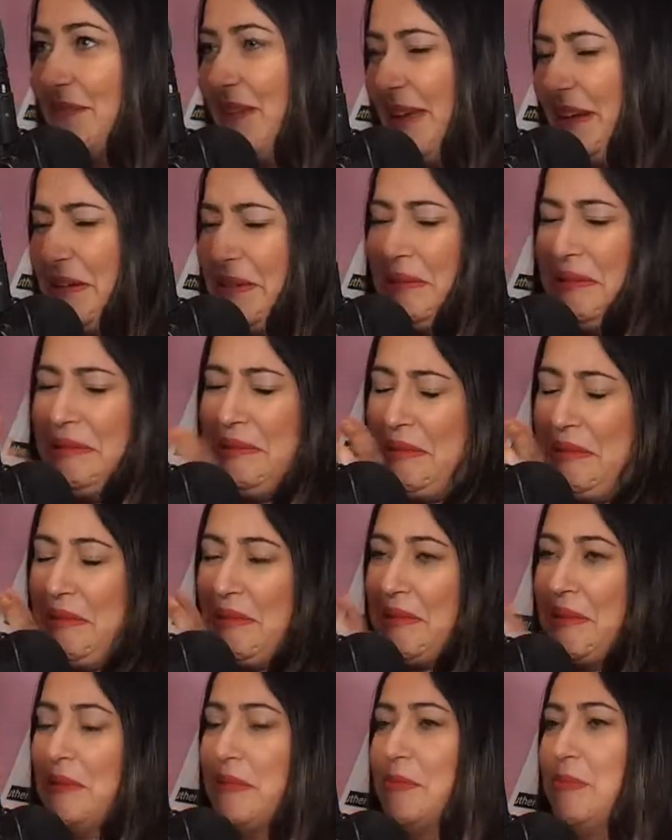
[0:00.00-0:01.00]
I'm like,
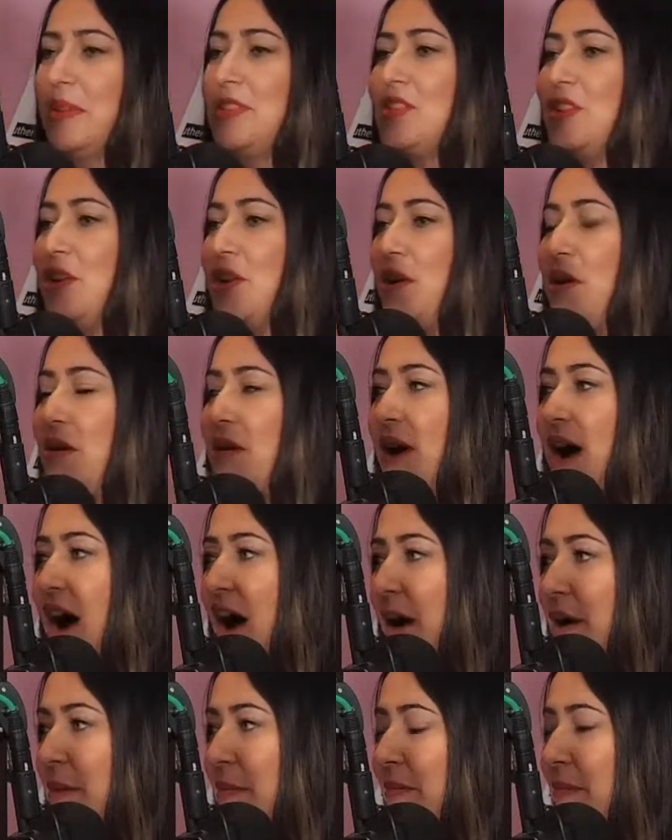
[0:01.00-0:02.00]
oh, but
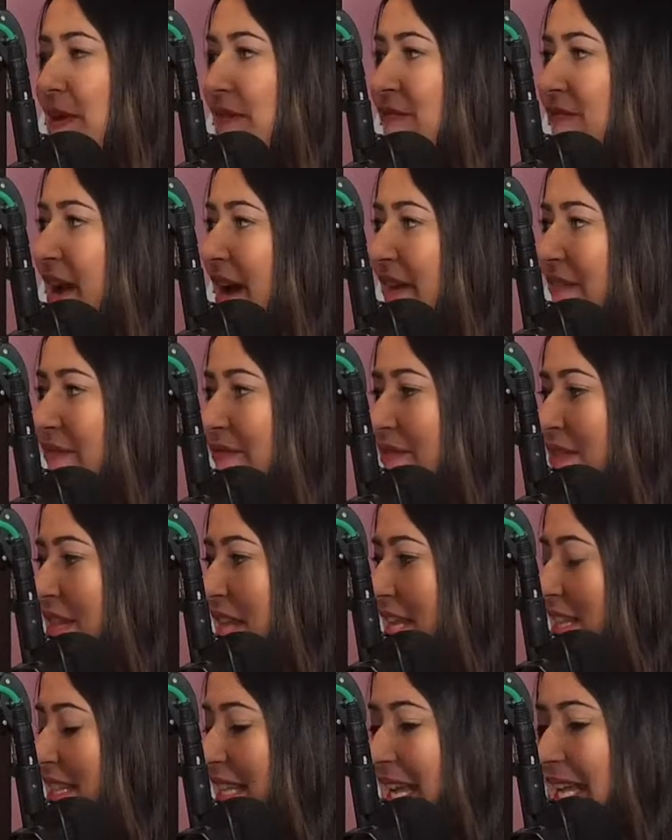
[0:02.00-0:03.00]
I feel
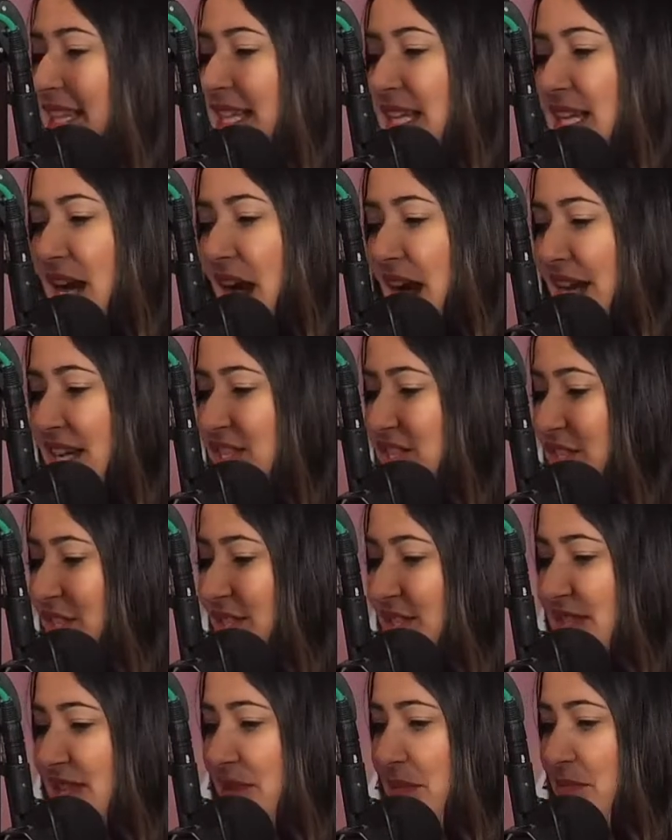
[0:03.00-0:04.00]
like lately God has
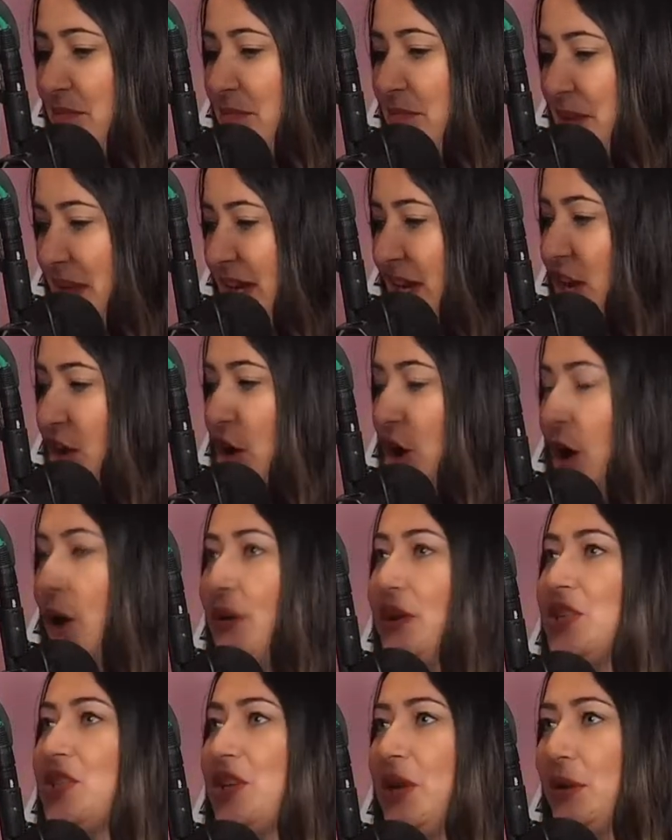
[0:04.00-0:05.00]
just been
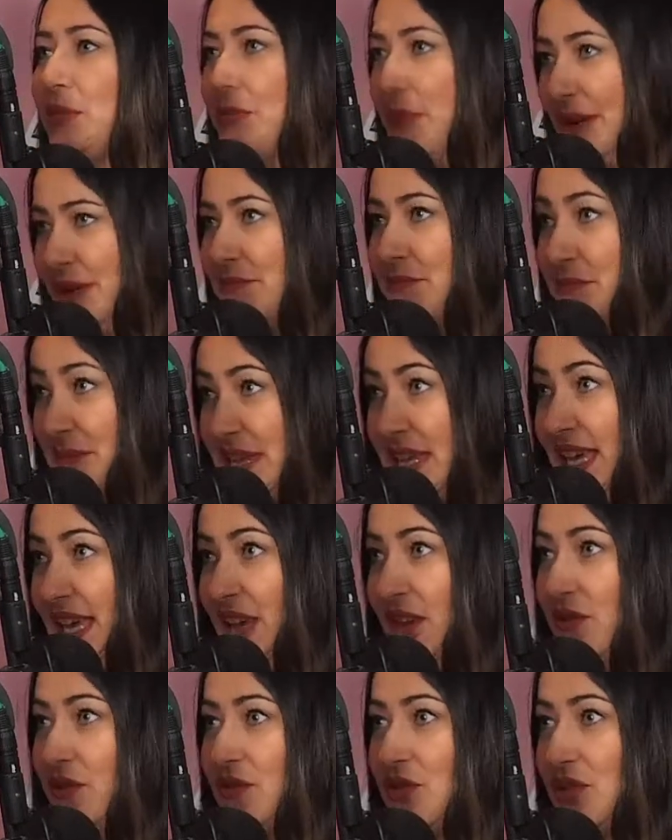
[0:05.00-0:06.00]
encouraging
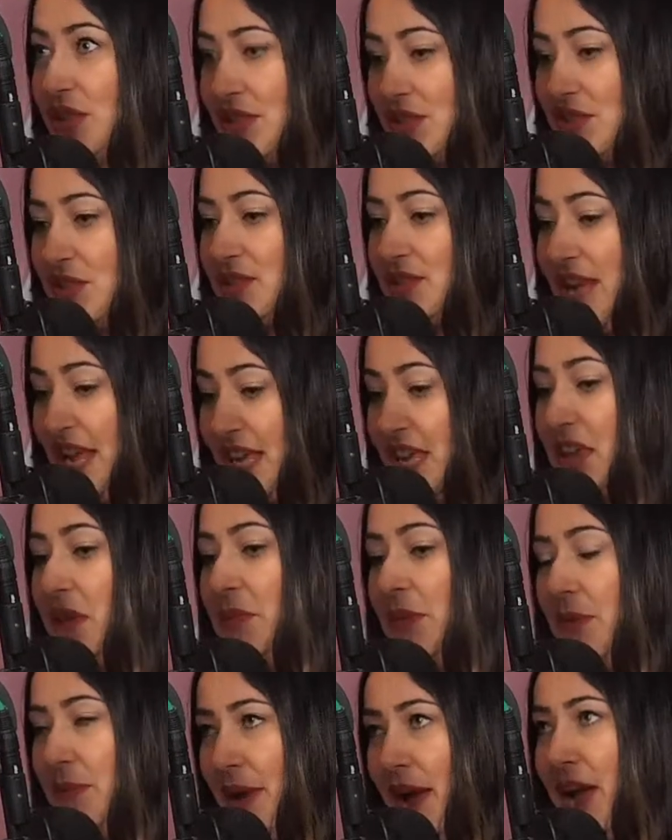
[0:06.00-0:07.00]
me, just
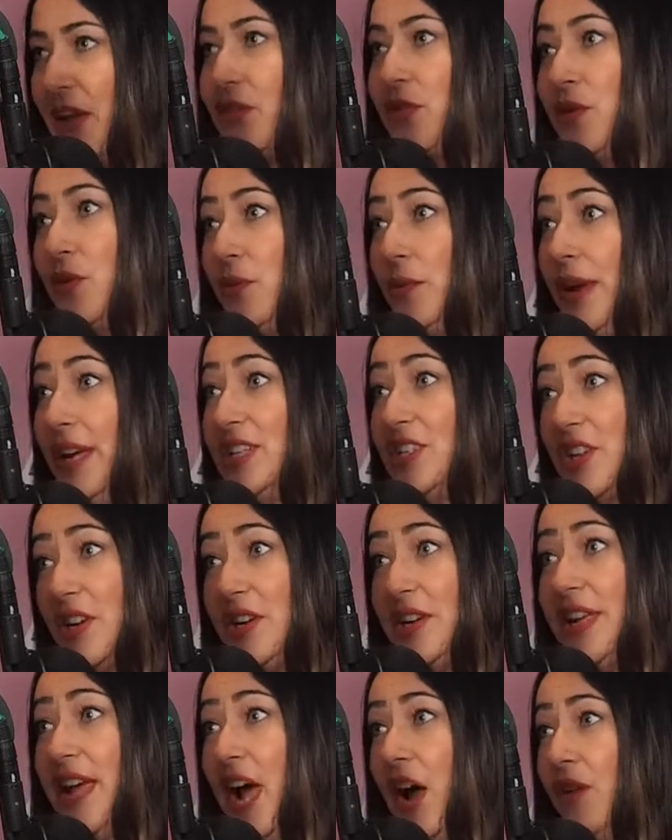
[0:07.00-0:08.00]
taking me back through my
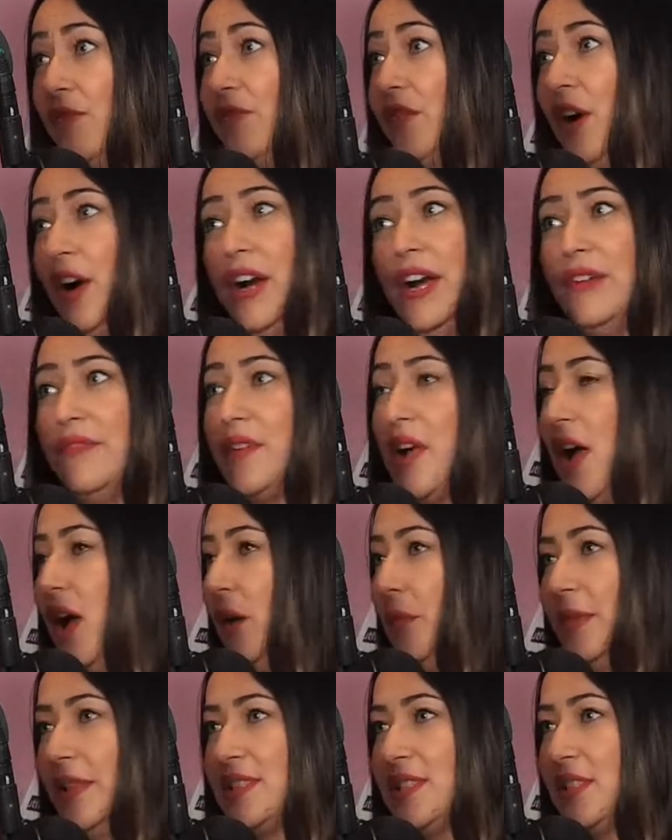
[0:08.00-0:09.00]
journey, how far I've
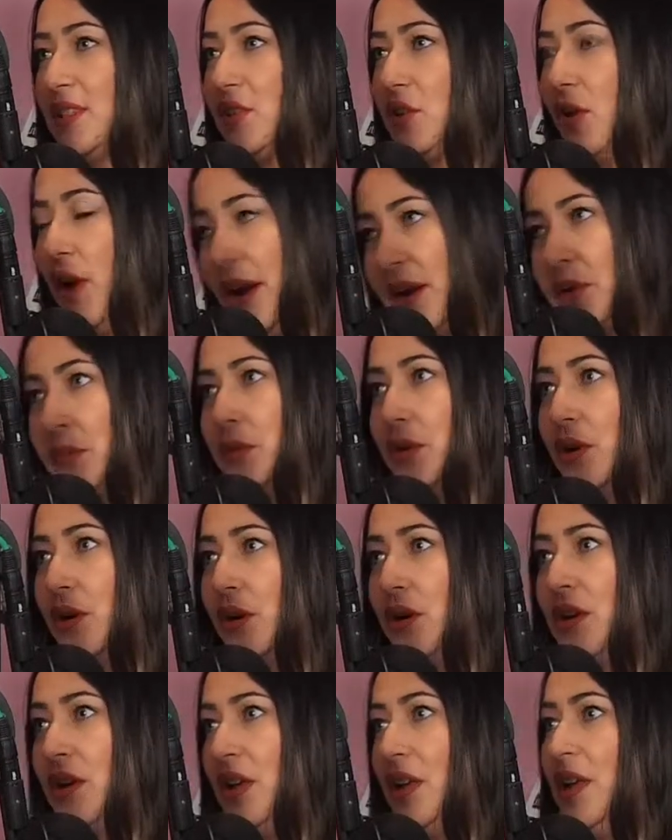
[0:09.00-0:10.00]
come. It's
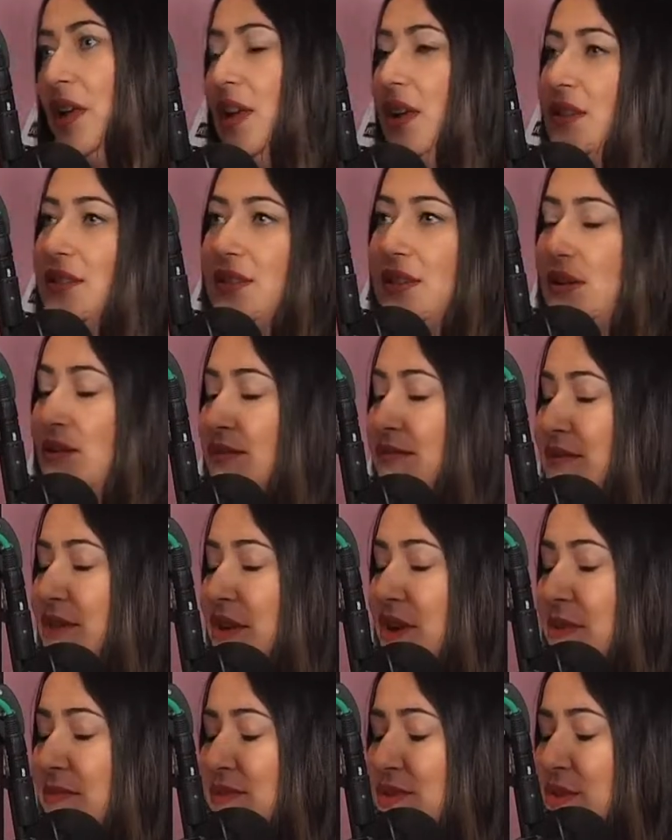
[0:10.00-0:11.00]
incredible. So,
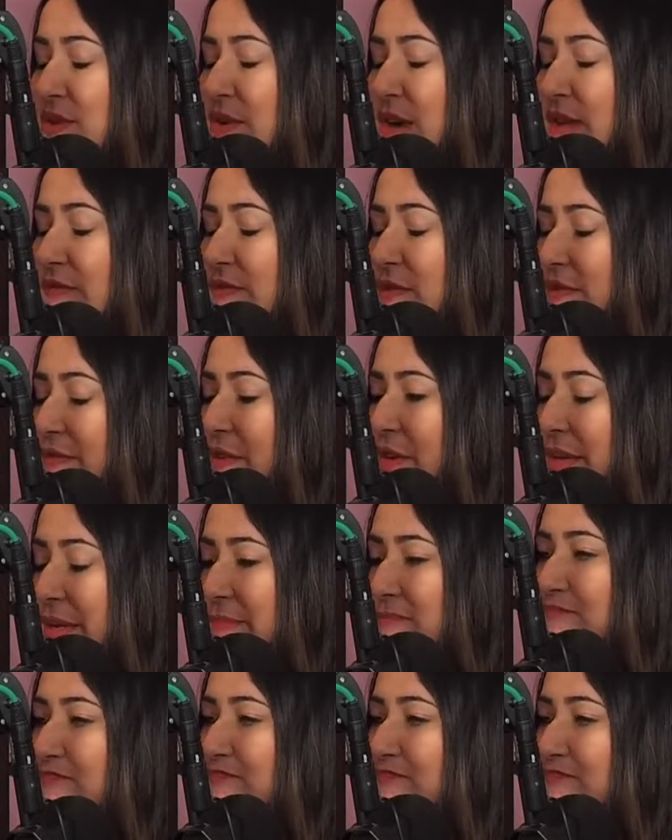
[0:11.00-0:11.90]
I'm so grateful for him.